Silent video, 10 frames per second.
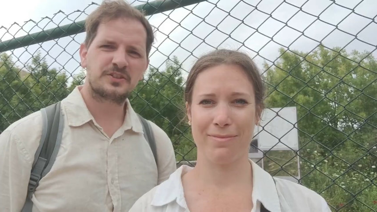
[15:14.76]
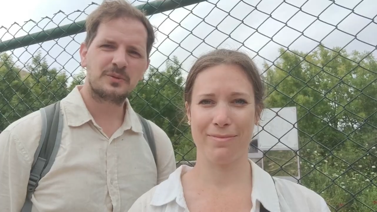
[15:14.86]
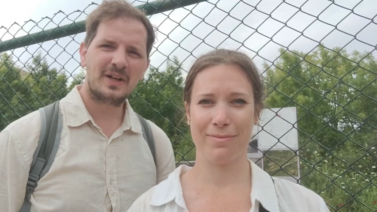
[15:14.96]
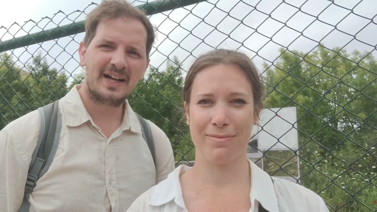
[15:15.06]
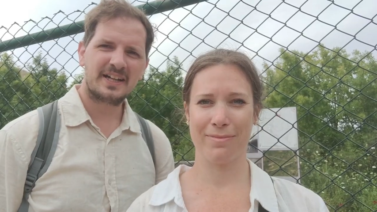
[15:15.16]

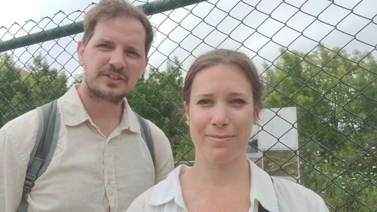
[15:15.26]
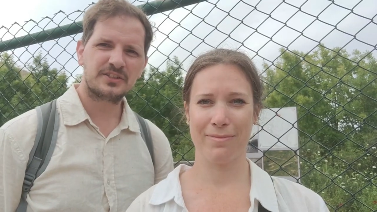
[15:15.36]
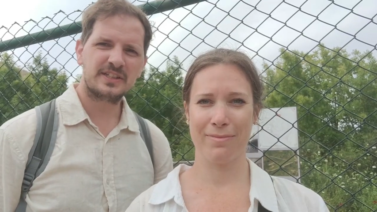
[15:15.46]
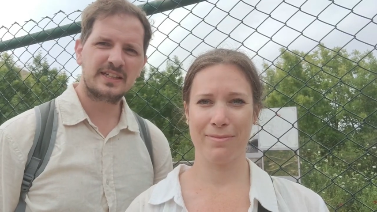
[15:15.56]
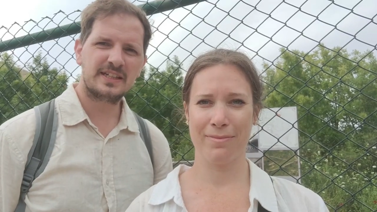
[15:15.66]
Speaker 1: So we're
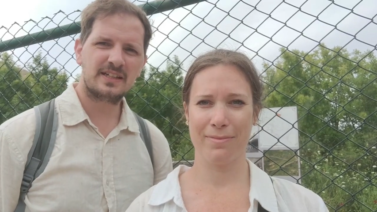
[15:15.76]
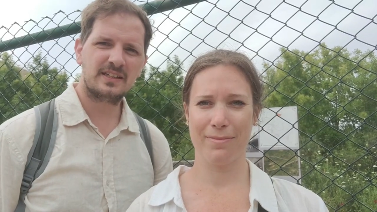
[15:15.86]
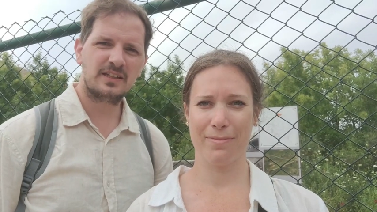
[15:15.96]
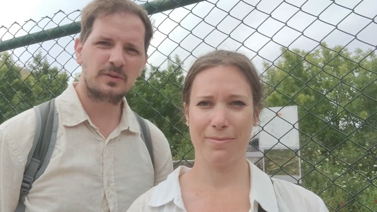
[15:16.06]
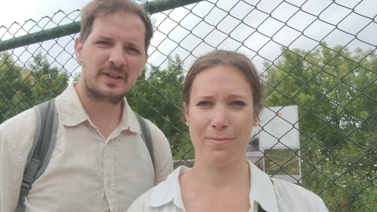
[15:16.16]
actually a
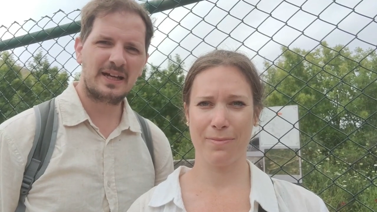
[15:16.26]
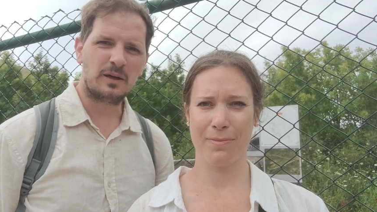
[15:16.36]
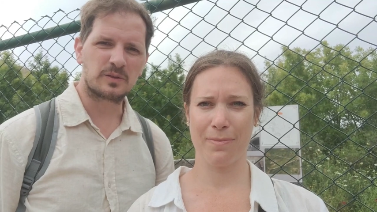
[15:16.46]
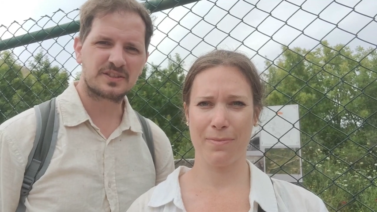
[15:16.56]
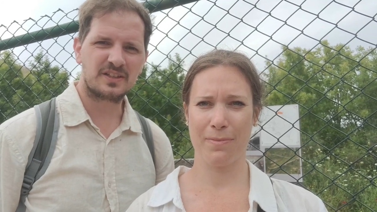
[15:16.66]
little bit
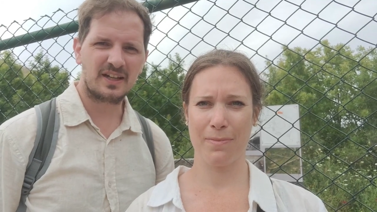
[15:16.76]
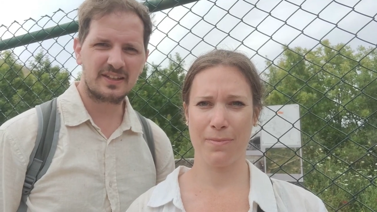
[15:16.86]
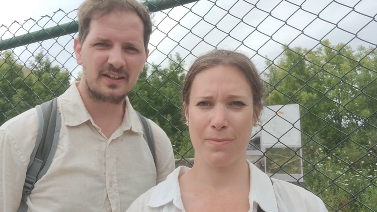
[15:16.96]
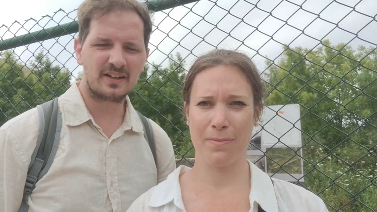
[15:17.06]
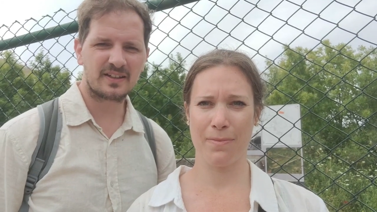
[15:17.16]

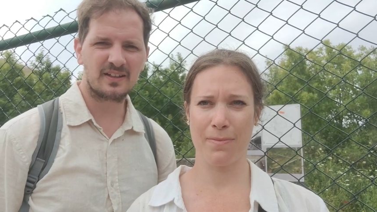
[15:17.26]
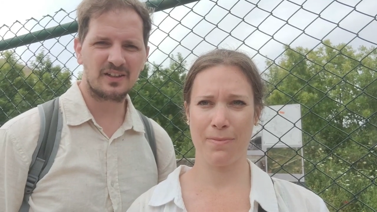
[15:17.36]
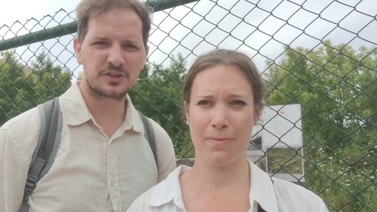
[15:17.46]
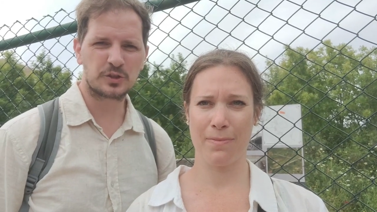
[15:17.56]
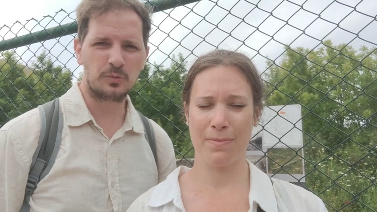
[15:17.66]
outside the
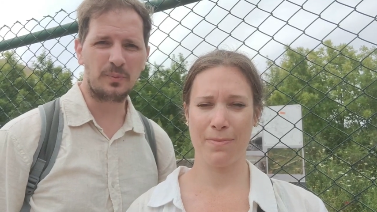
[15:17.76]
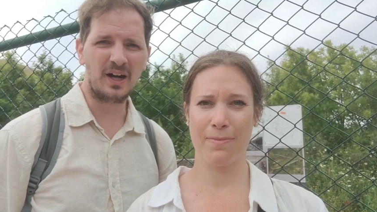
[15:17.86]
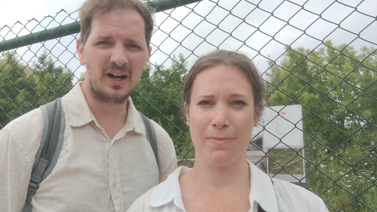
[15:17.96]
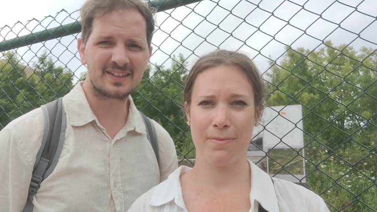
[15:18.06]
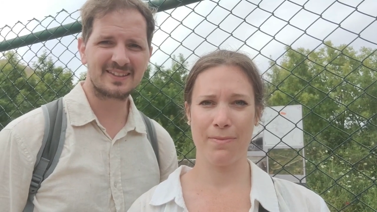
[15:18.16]
archaeological
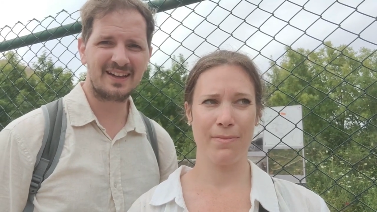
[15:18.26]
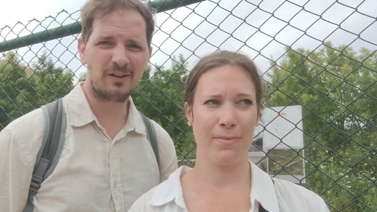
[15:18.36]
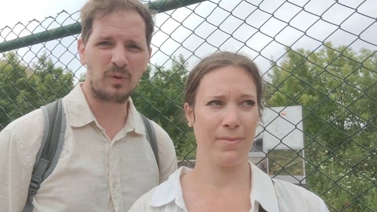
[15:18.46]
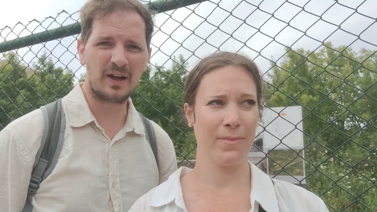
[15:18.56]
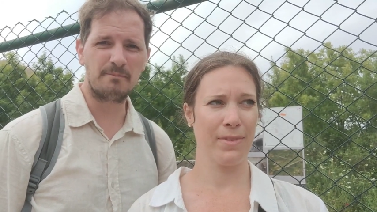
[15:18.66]
park
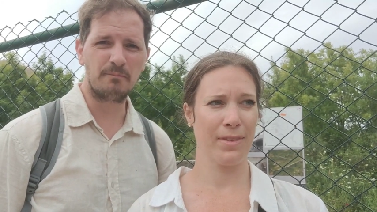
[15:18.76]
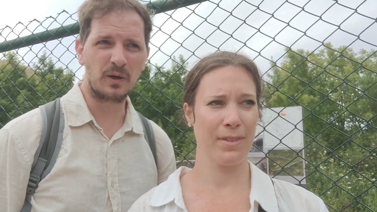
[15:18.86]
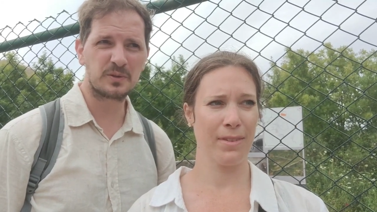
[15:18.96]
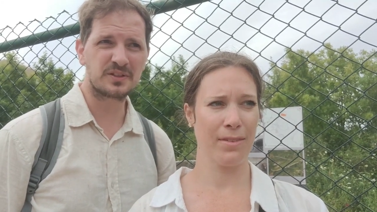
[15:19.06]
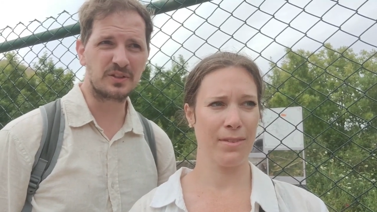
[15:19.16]
now, where
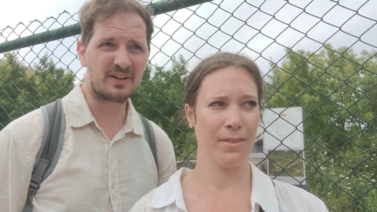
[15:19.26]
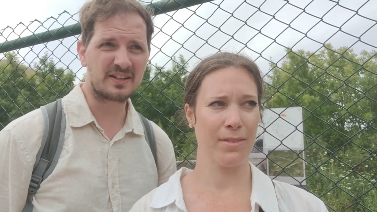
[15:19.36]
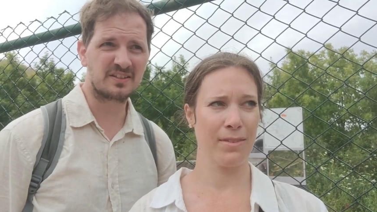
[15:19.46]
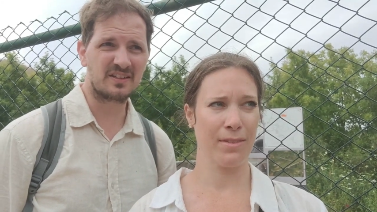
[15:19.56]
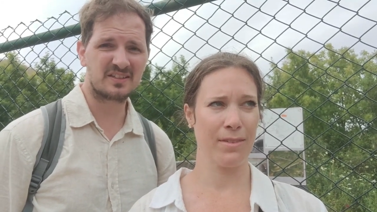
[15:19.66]
most of the
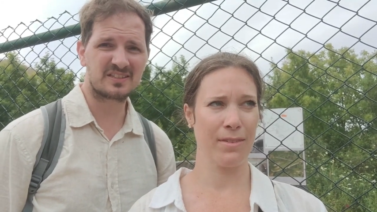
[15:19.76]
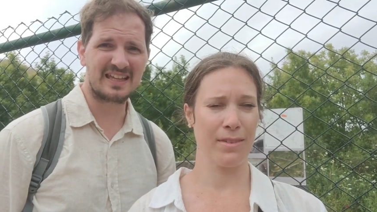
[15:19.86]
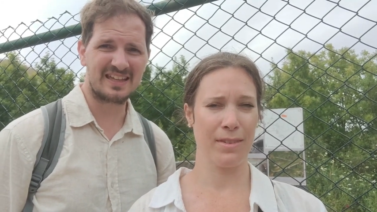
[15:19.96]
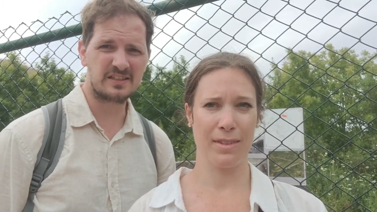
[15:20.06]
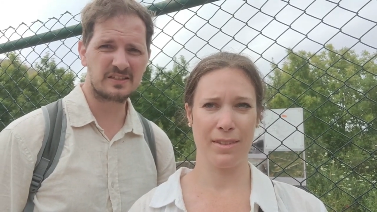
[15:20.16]
rest of this
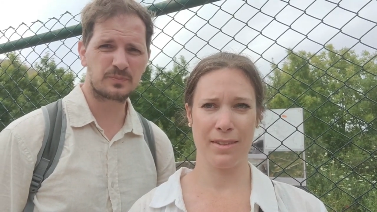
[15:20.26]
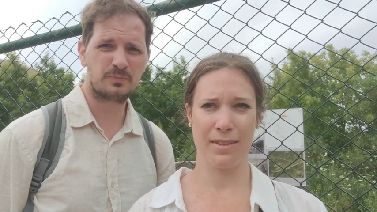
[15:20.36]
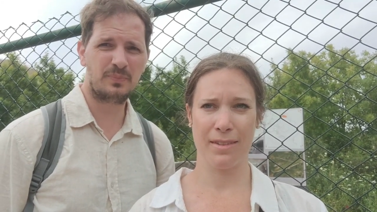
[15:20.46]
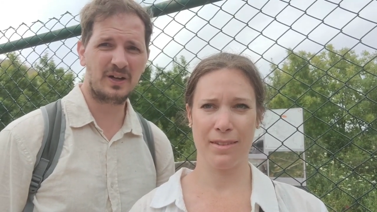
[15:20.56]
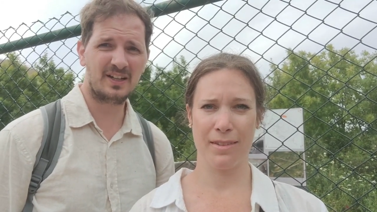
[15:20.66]
is,
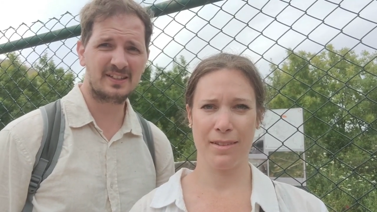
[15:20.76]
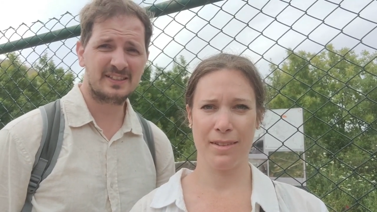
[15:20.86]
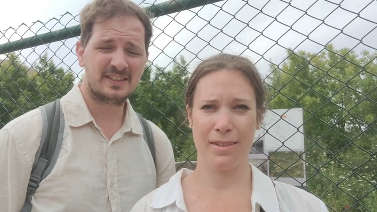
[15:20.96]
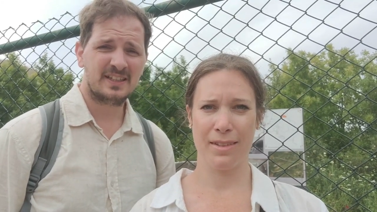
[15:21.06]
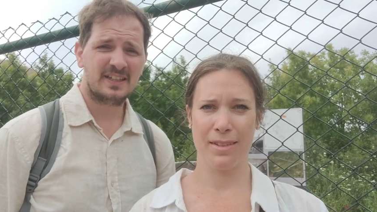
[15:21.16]
but
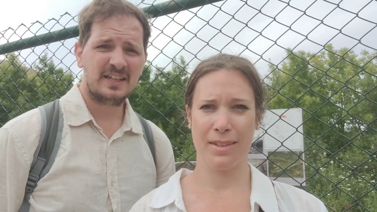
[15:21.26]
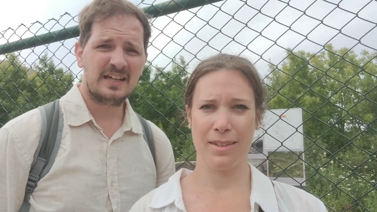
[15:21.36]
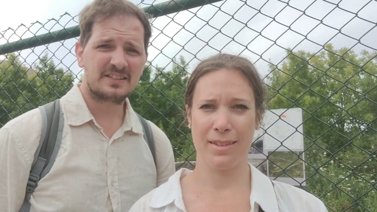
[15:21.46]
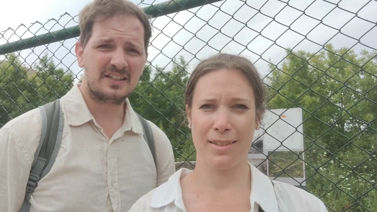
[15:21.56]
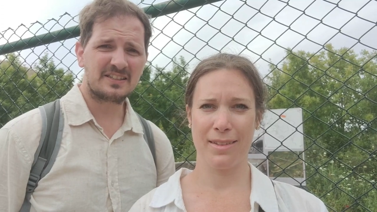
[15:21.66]

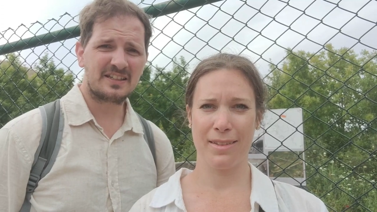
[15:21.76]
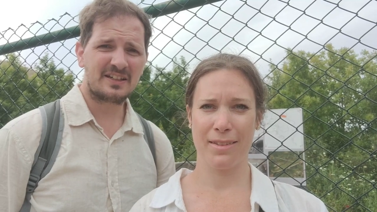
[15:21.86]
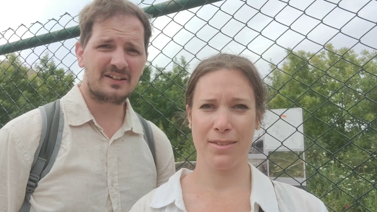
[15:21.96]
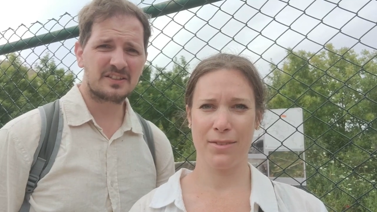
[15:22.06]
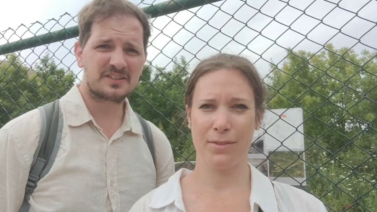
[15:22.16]
it turns out
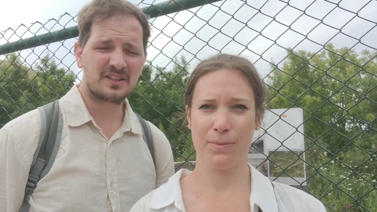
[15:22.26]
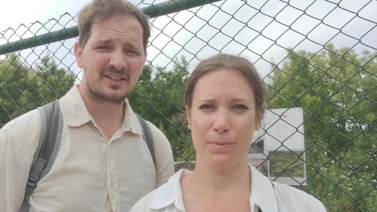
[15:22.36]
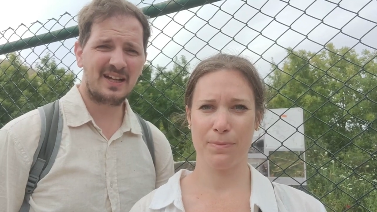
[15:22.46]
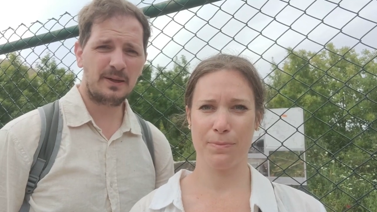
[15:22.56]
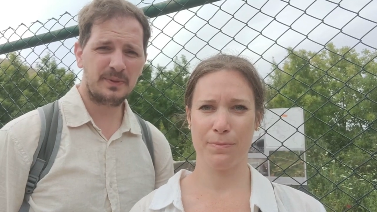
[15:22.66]
there are still
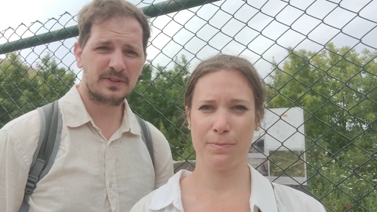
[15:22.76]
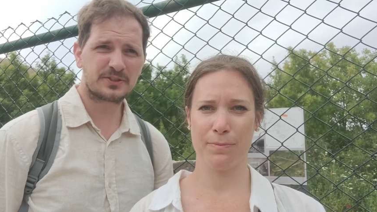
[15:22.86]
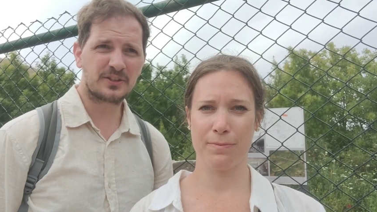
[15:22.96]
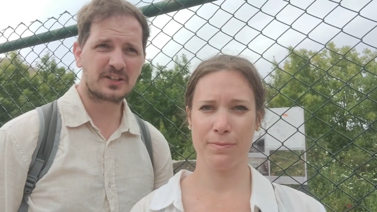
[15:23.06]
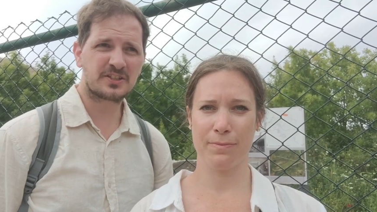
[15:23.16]
a couple of
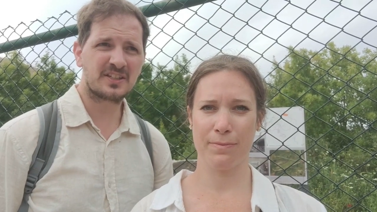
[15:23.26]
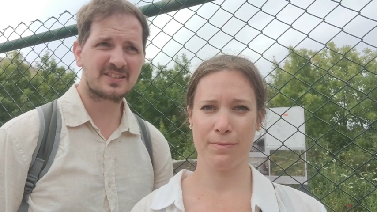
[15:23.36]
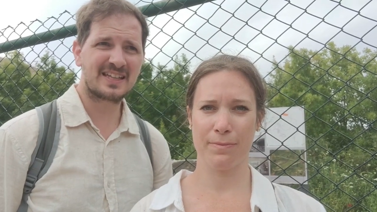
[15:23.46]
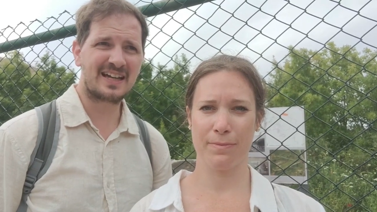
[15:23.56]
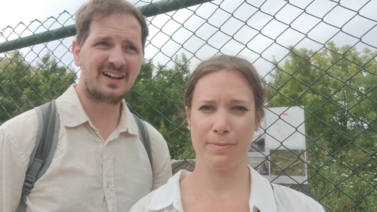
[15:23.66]

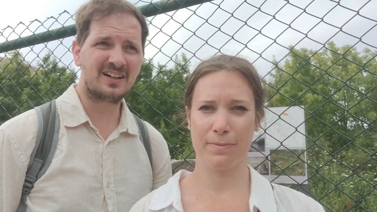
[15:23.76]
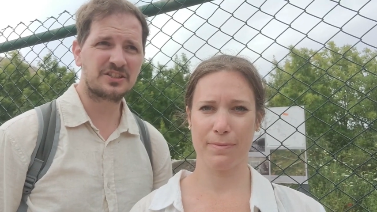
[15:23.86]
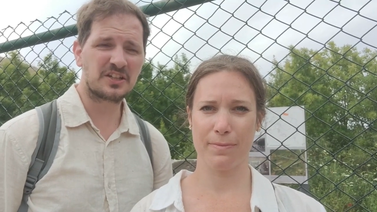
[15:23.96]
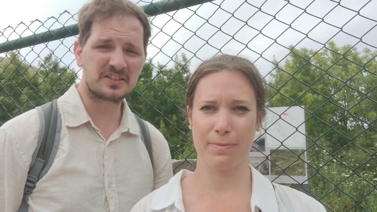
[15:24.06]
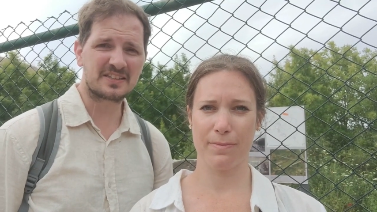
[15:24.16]
structures that are
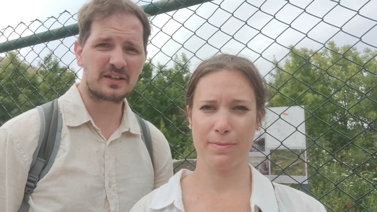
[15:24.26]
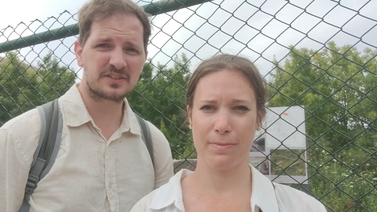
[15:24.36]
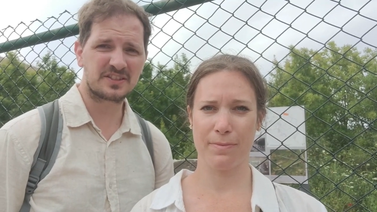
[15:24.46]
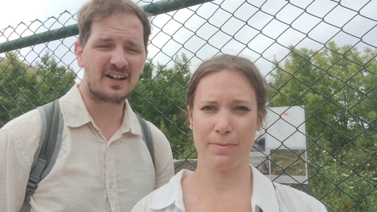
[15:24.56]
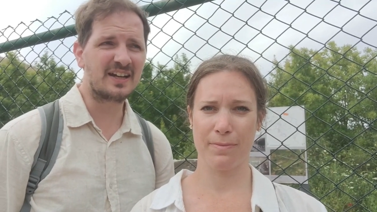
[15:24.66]
just
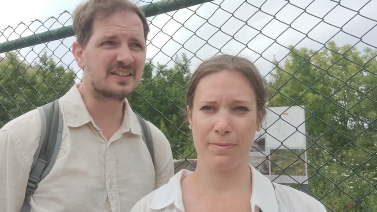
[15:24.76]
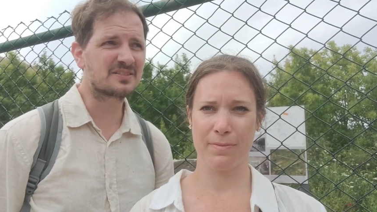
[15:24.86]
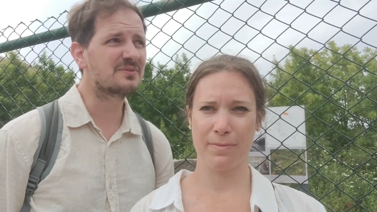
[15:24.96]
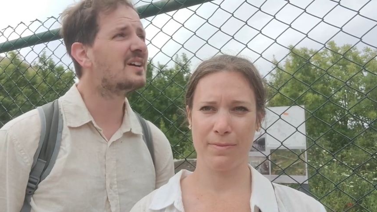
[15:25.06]
outside.